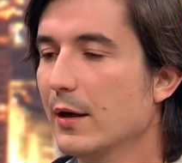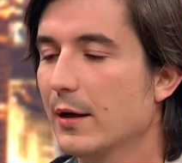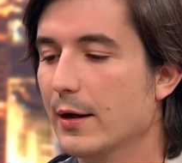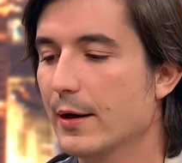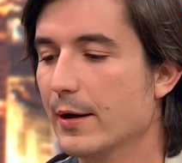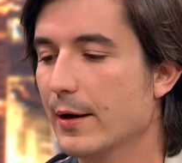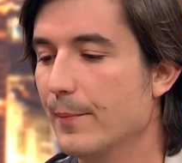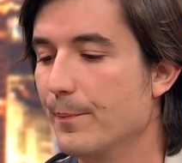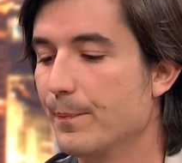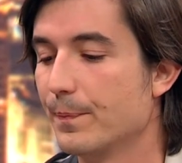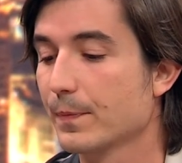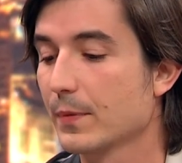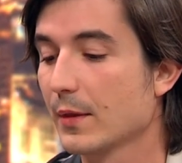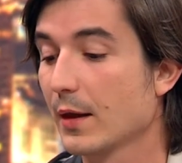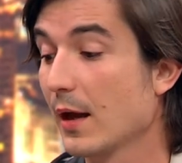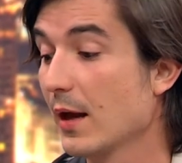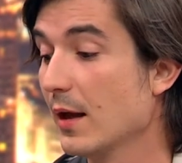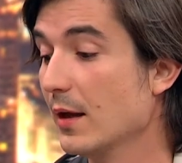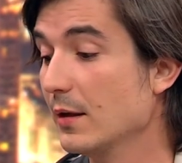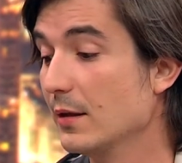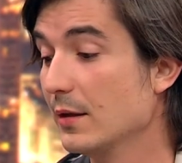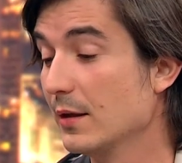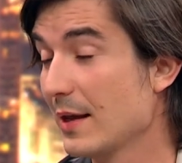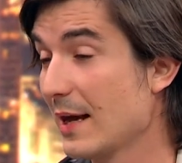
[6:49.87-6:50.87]

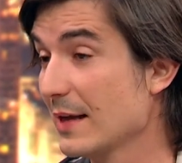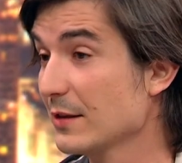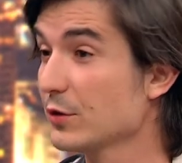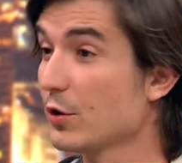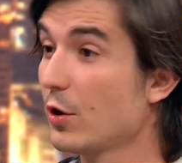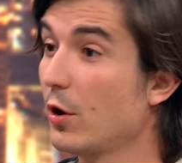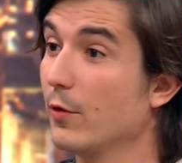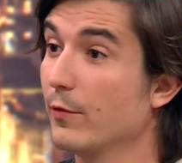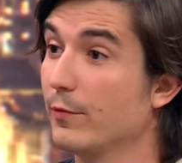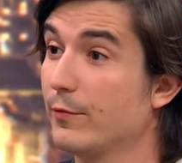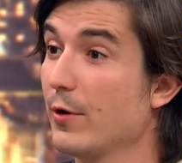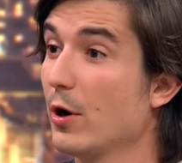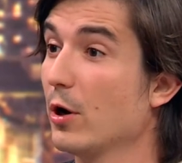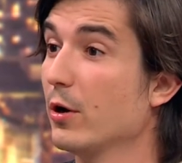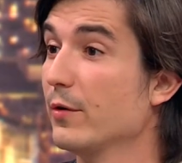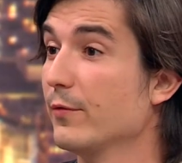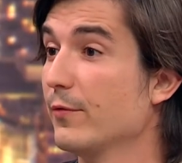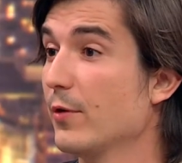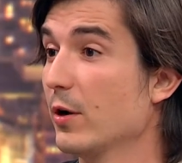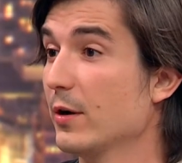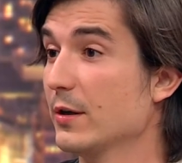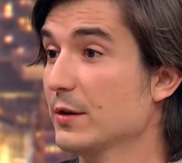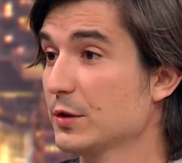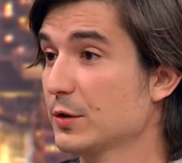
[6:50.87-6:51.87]
and that's all very,
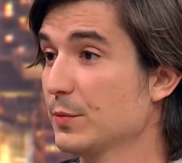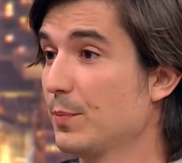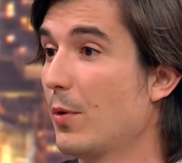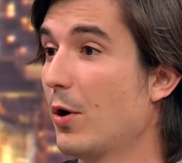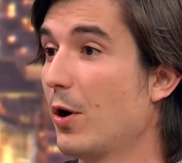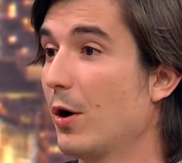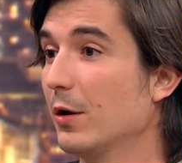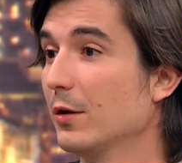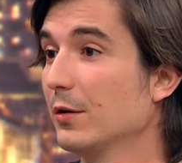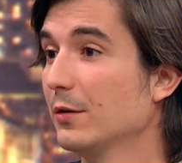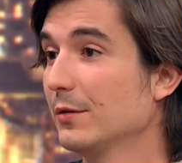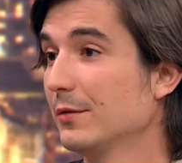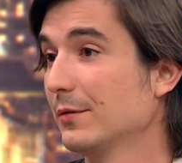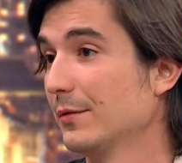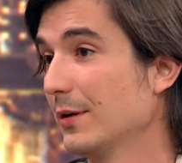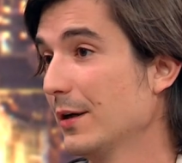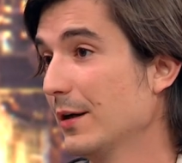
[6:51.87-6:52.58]
very small